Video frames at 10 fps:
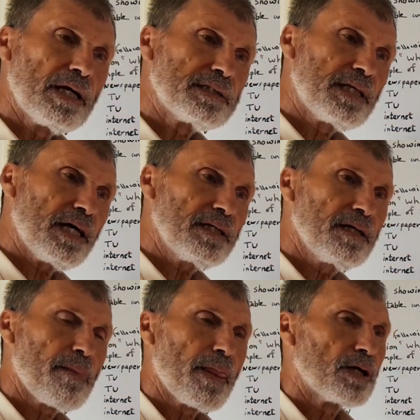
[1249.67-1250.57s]

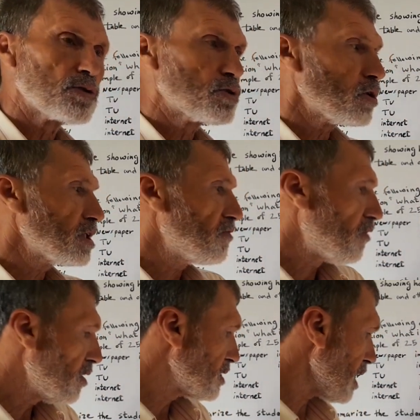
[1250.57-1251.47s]
Then to draw the
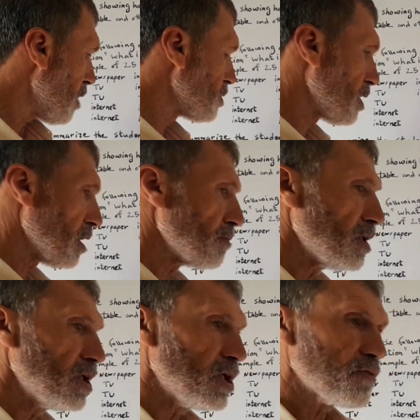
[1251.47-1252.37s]
first outcome,
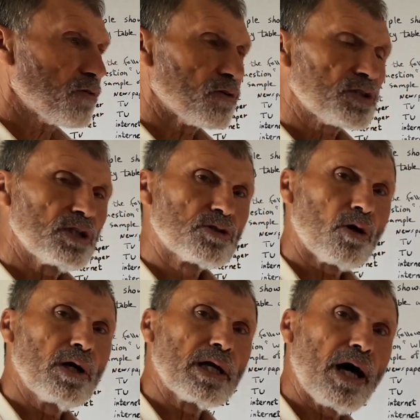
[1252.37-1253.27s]
of course,
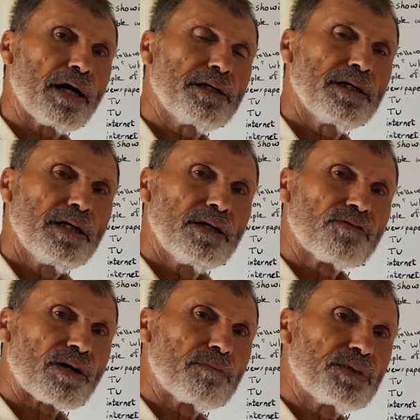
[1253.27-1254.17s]
draw a line
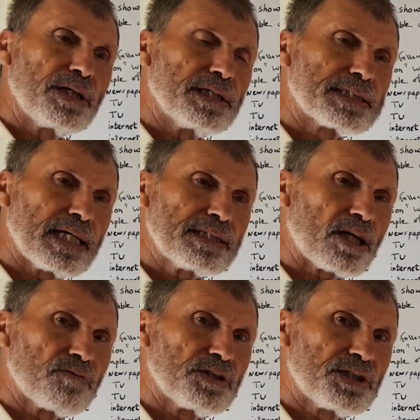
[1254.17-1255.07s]
from the center
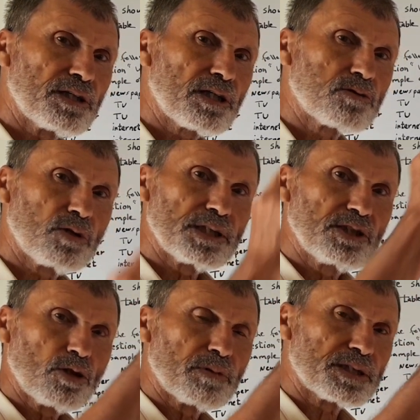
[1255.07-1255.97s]
of the circle to the
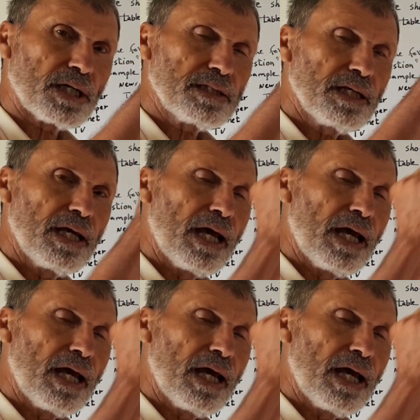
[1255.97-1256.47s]
0%,